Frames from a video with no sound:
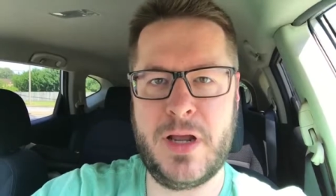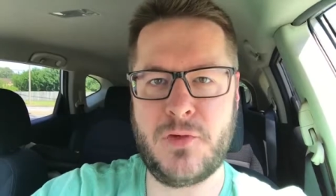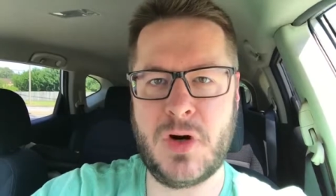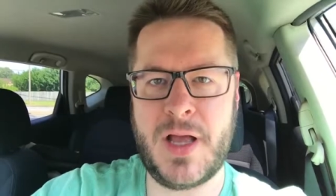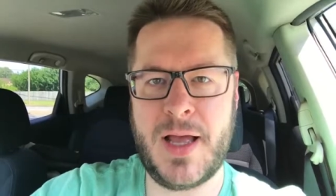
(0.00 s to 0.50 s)

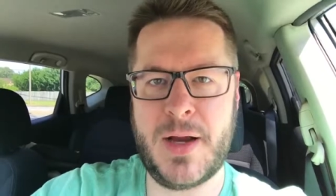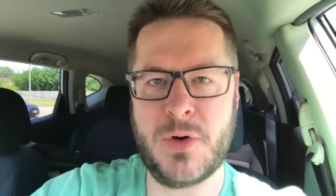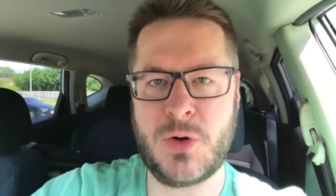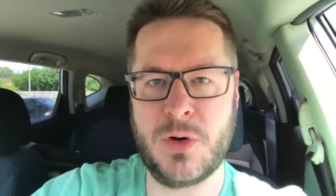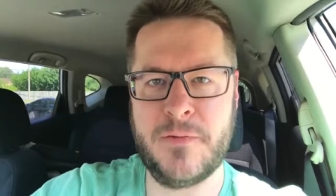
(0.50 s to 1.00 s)
whenever I
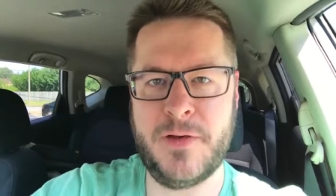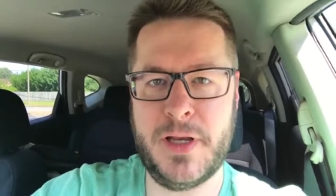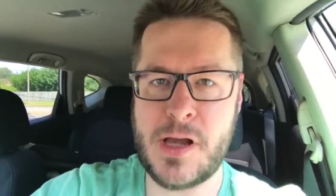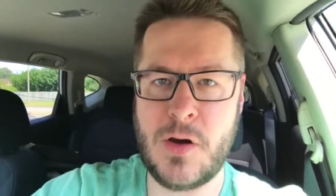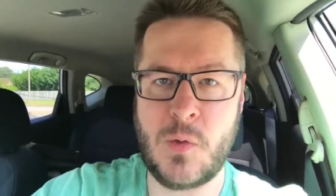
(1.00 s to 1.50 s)
record a
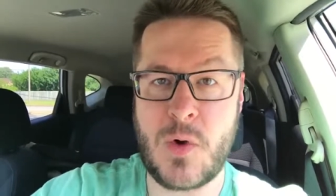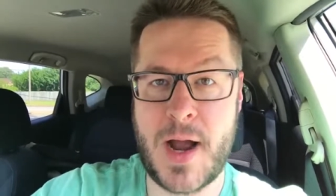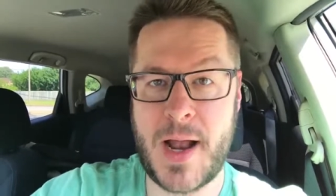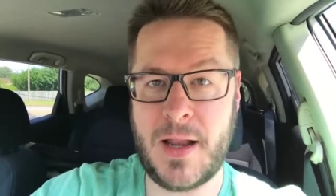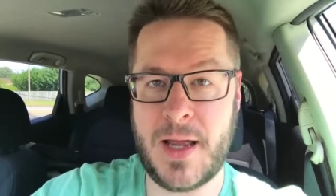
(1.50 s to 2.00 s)
video
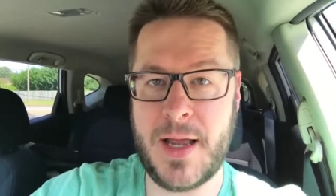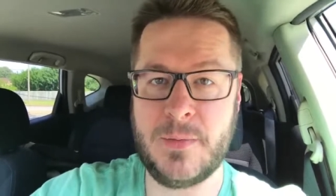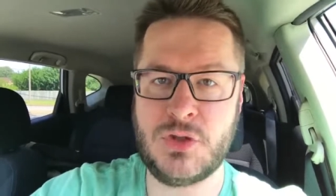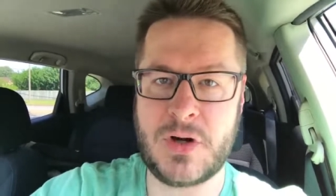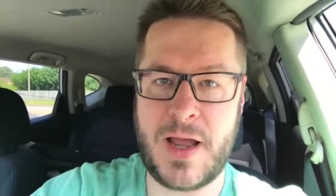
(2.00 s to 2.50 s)
while
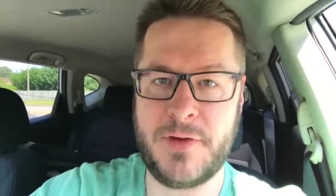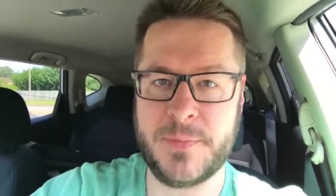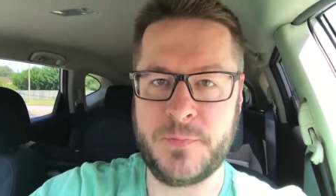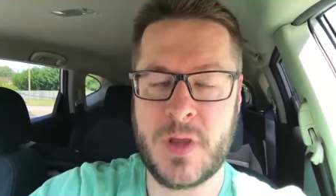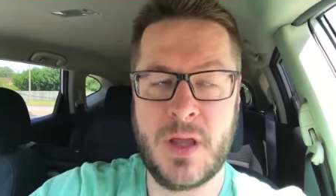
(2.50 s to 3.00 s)
I'm
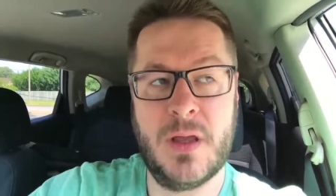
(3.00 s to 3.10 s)
driving.